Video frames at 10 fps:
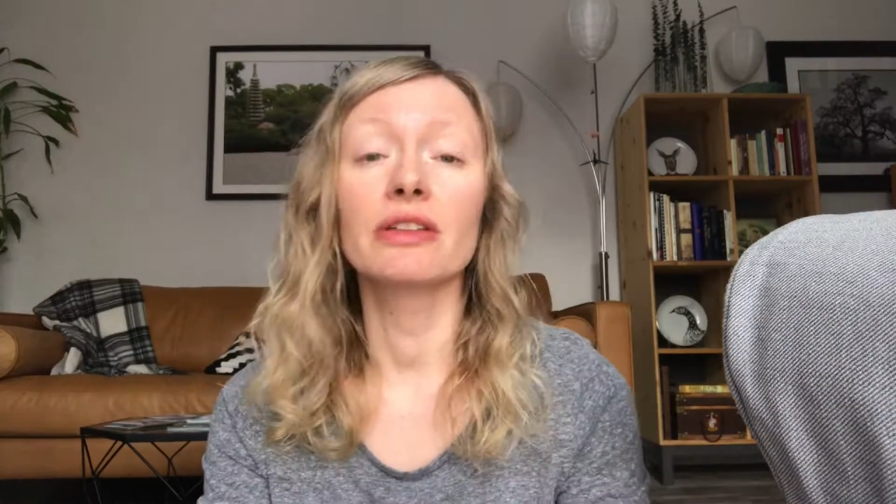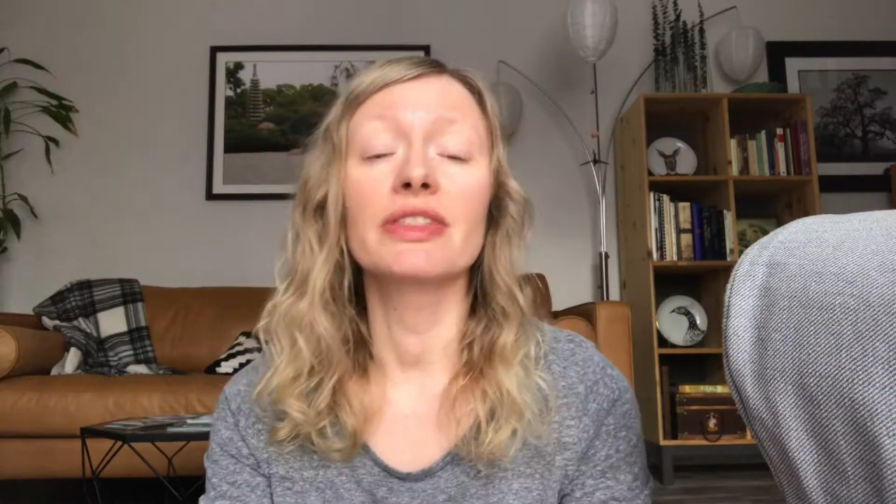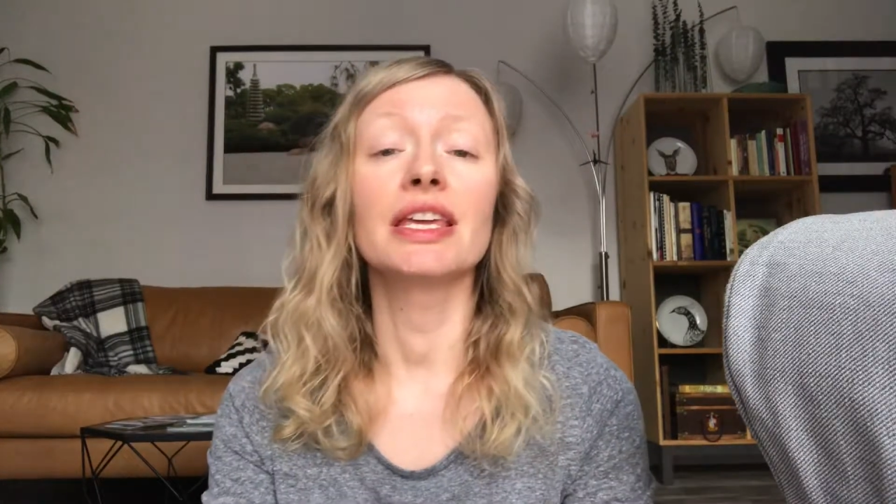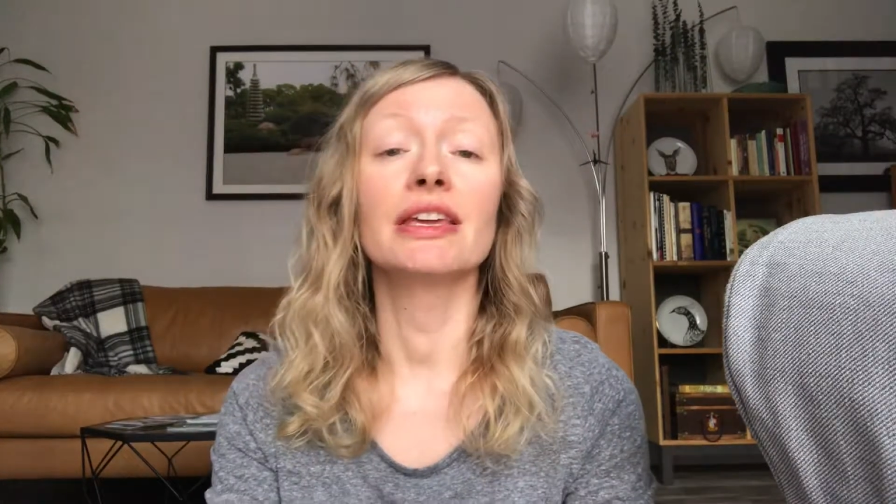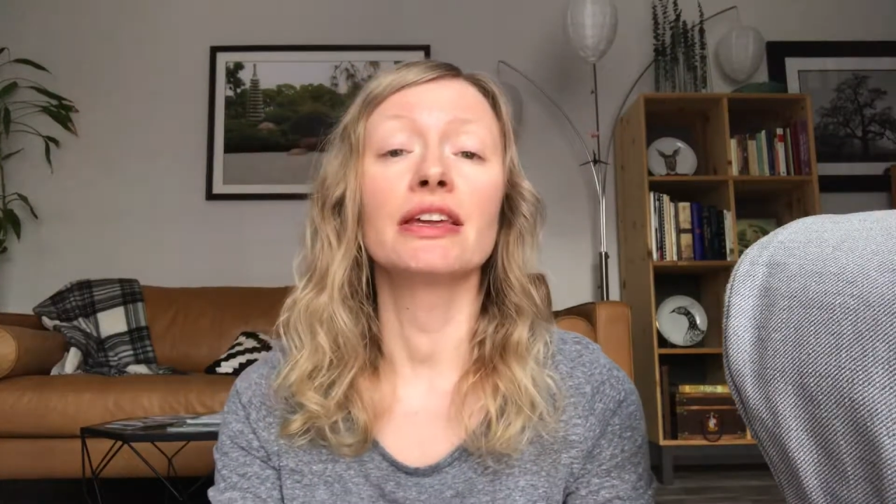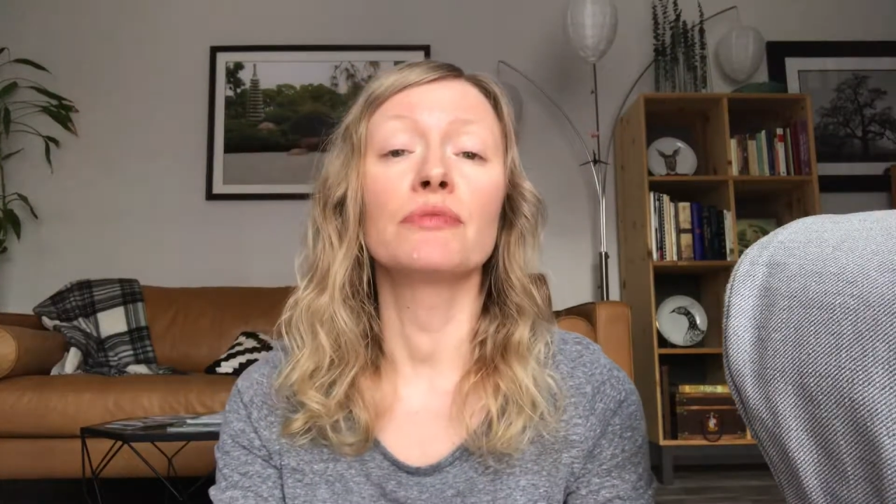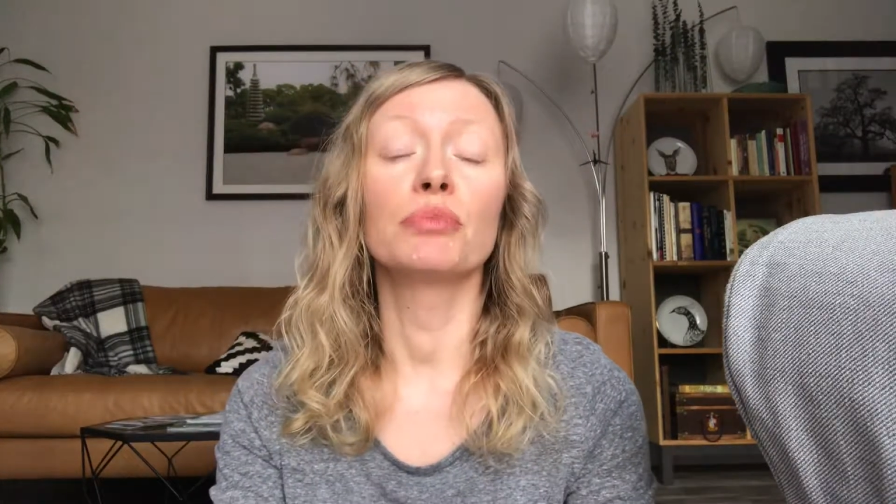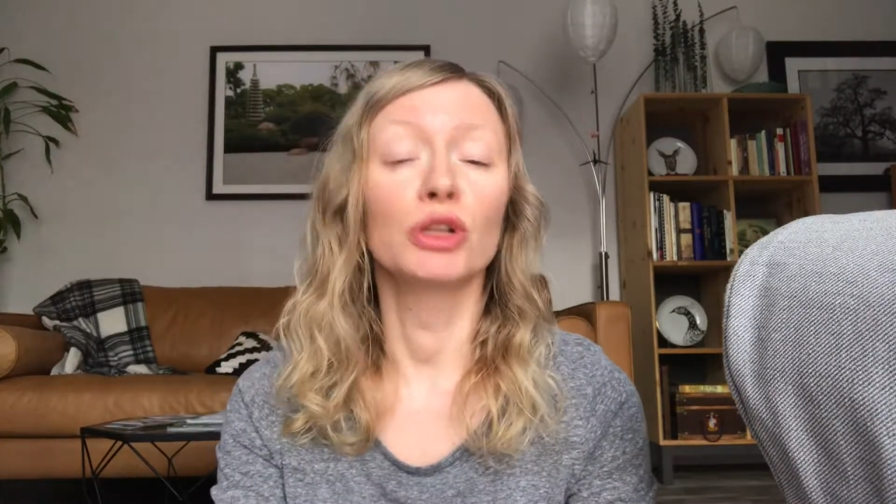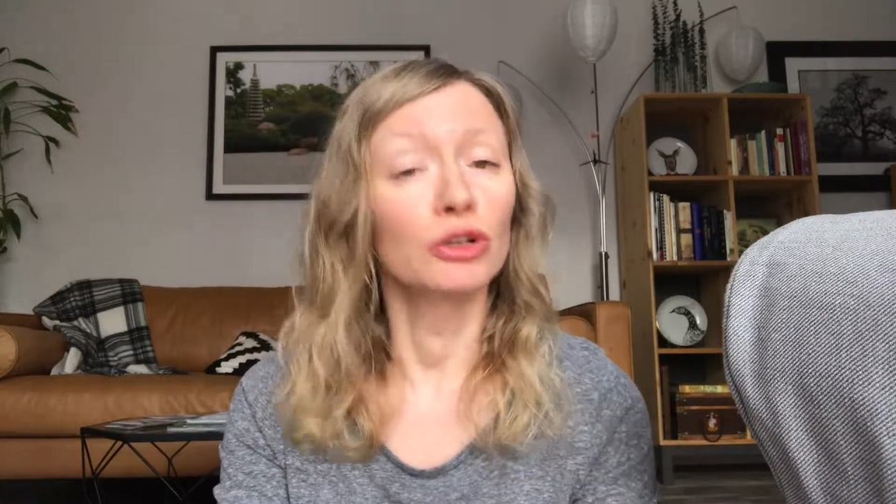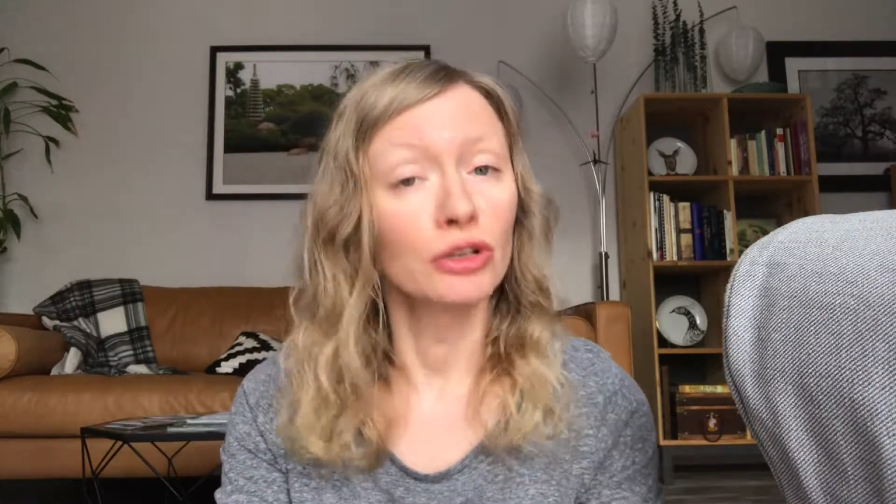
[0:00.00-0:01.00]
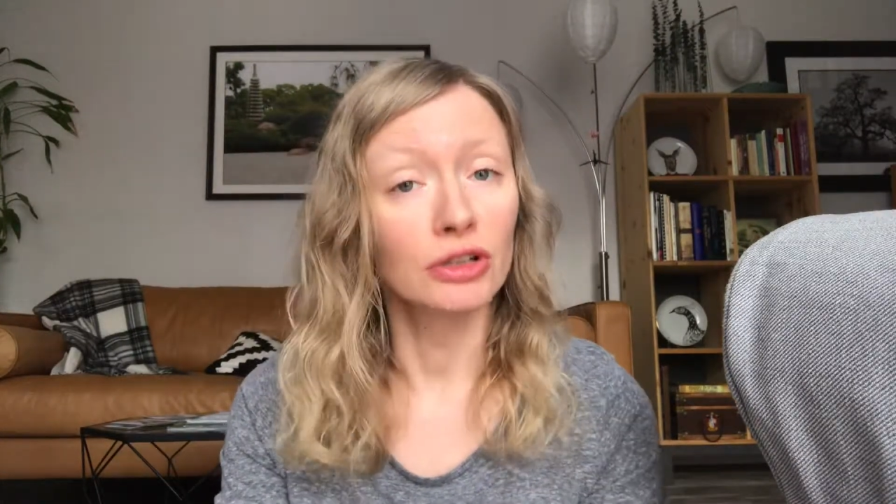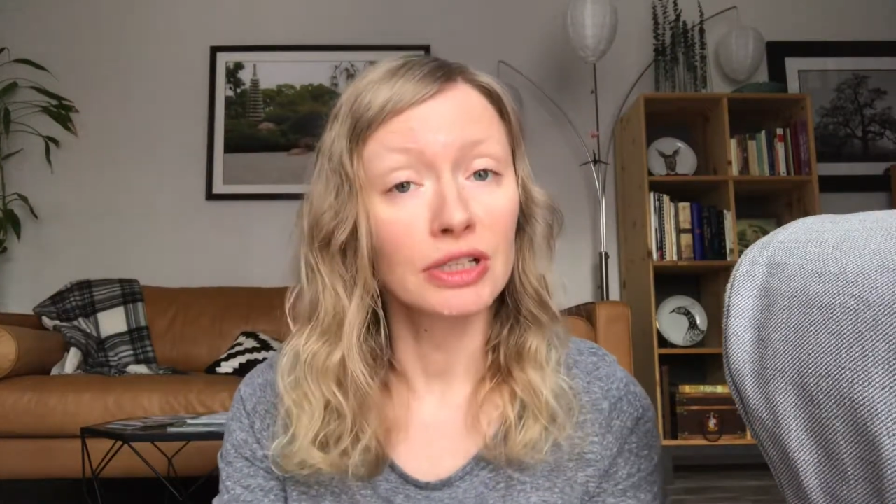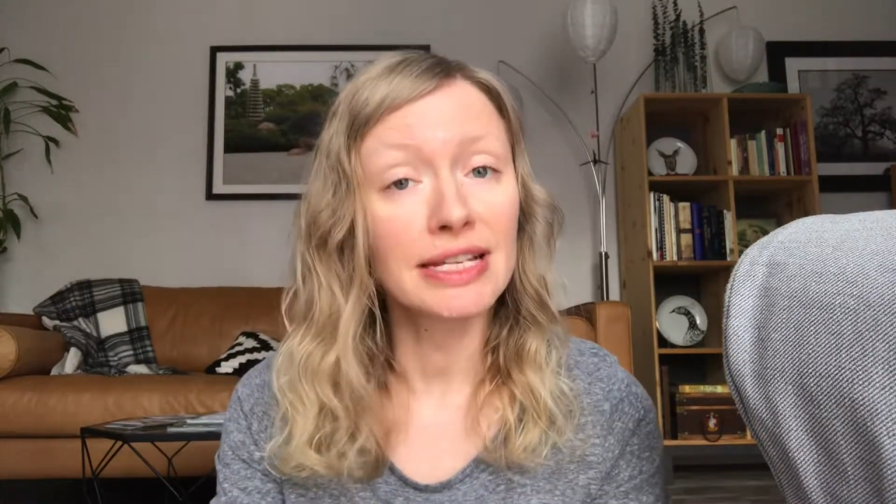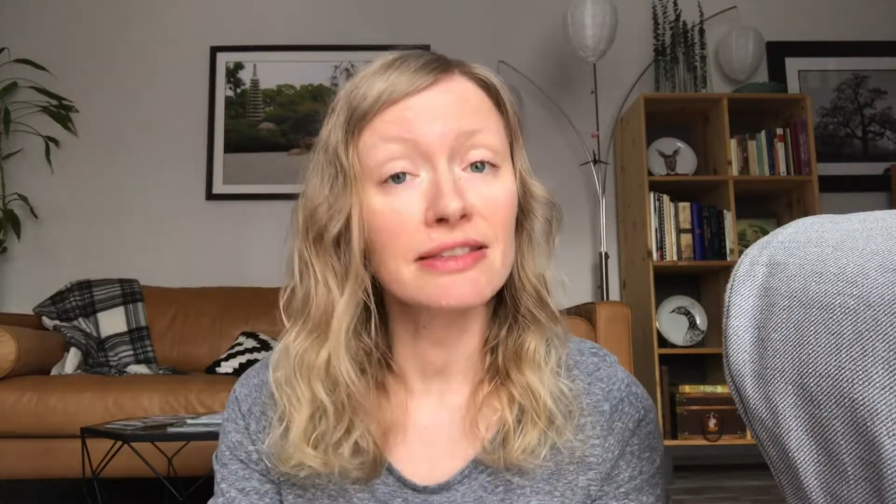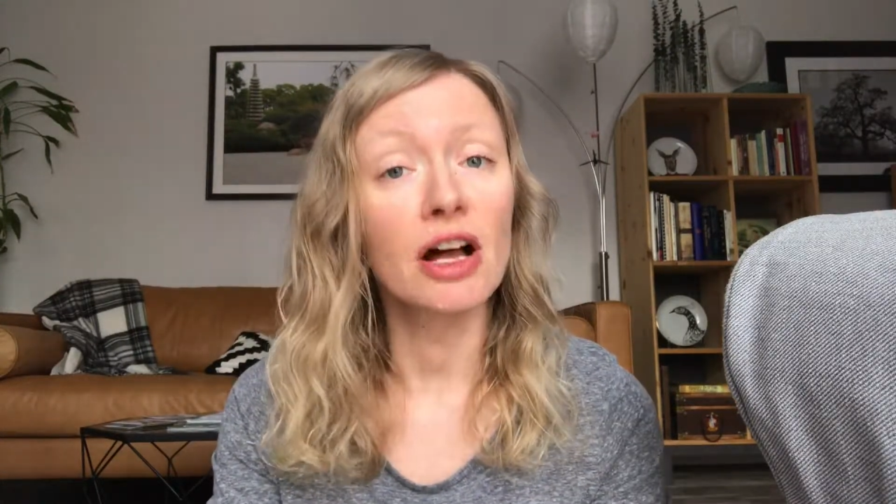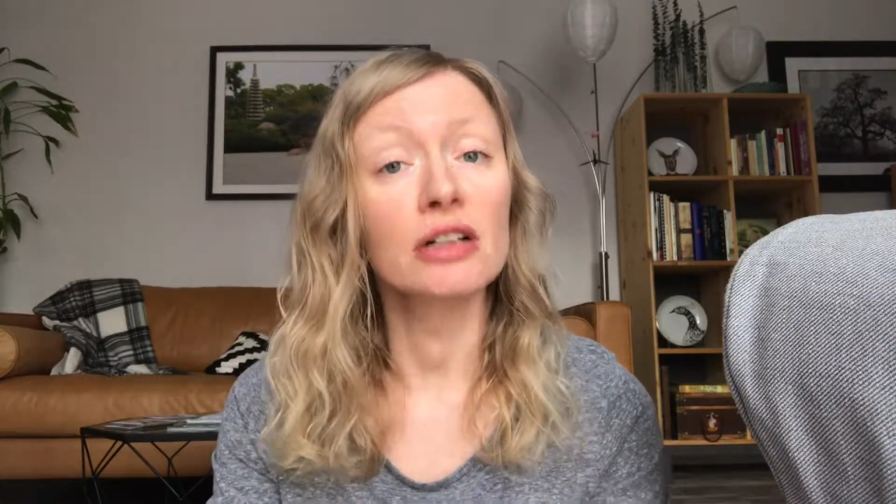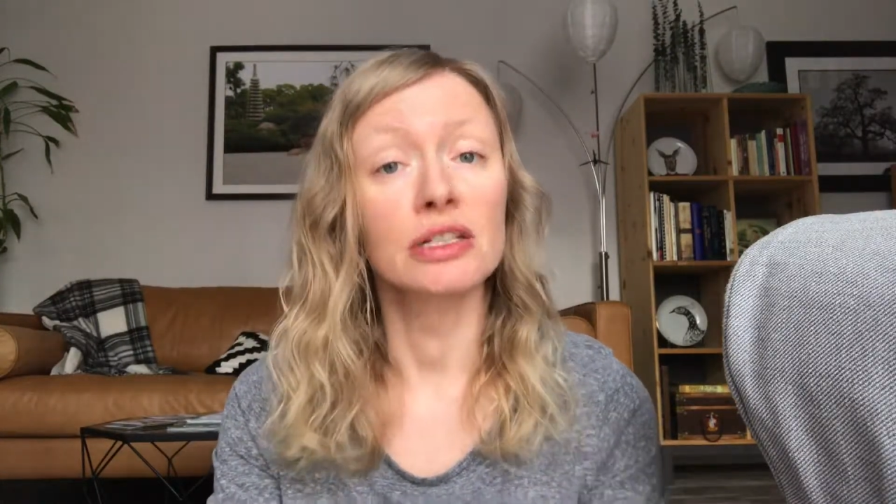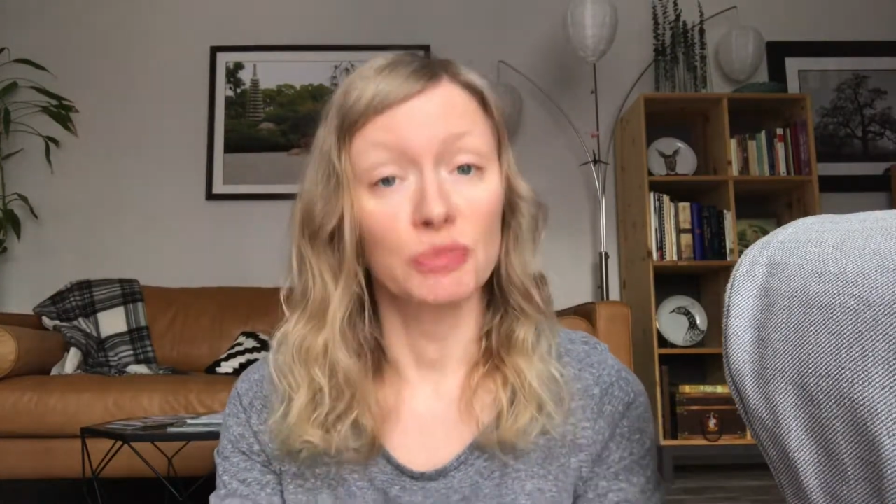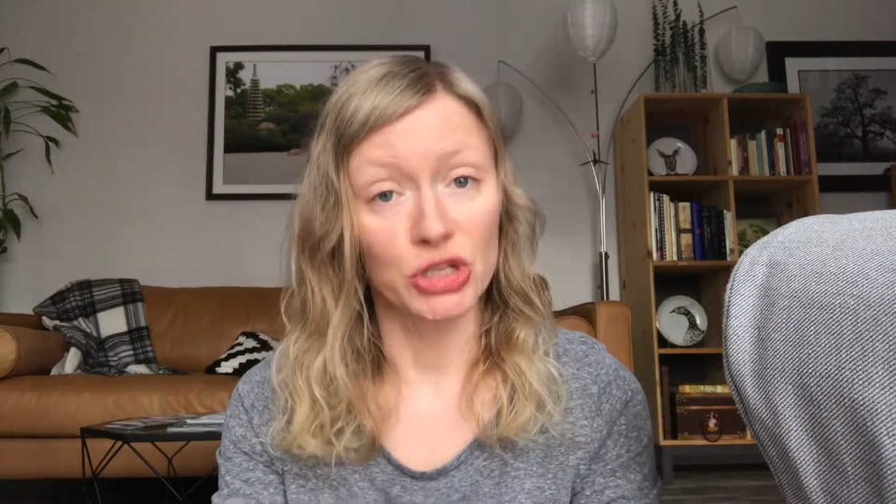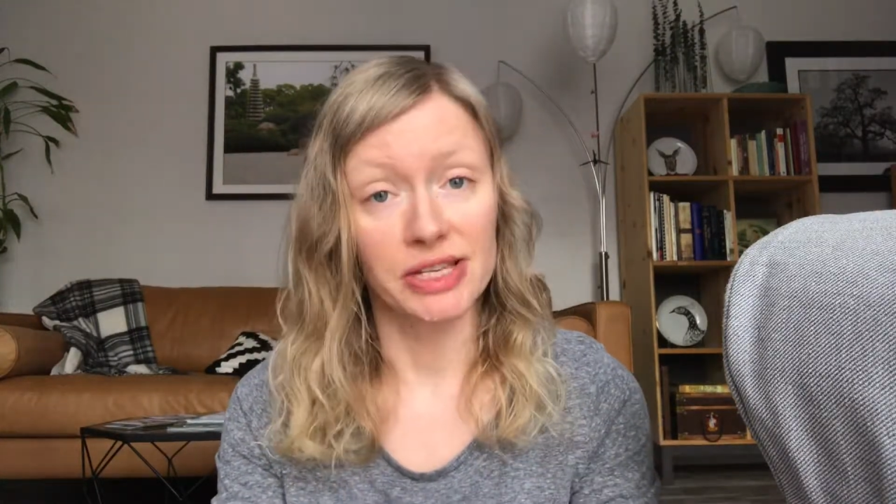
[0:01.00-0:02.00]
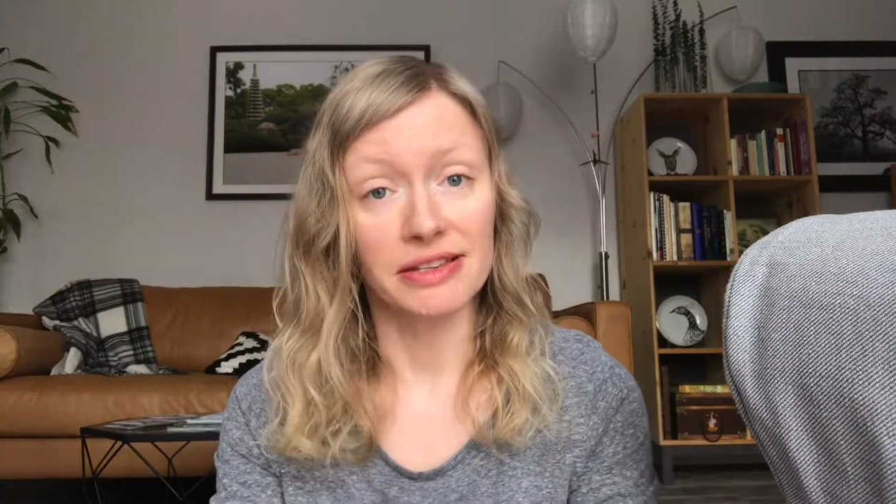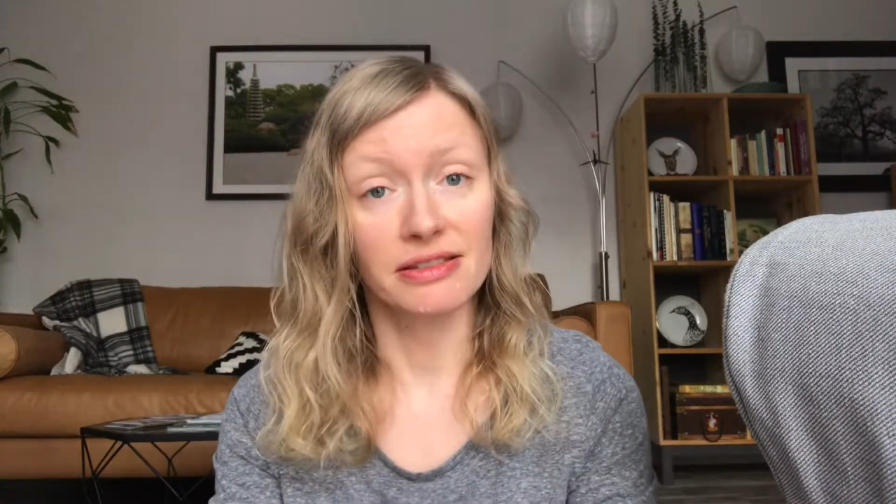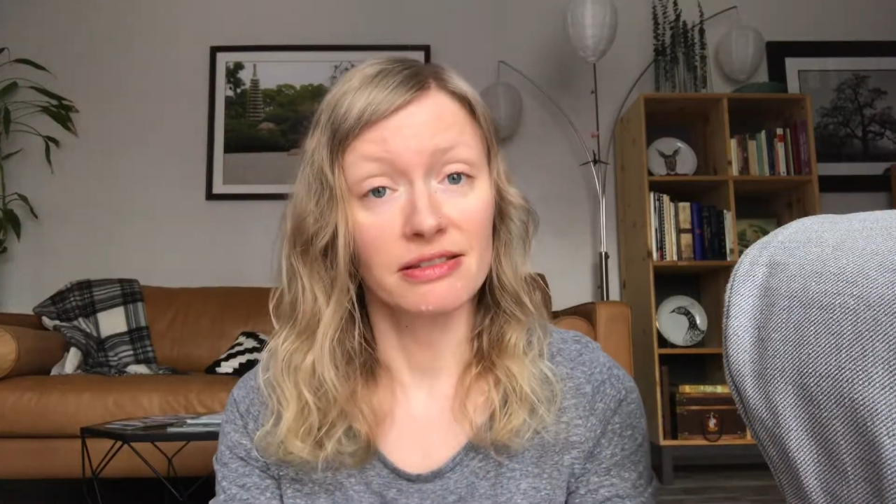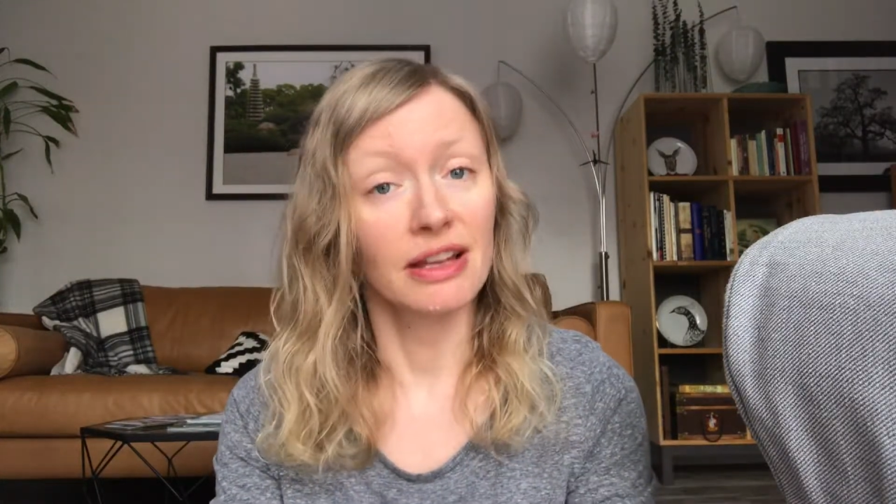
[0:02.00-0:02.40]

The plural is octopuses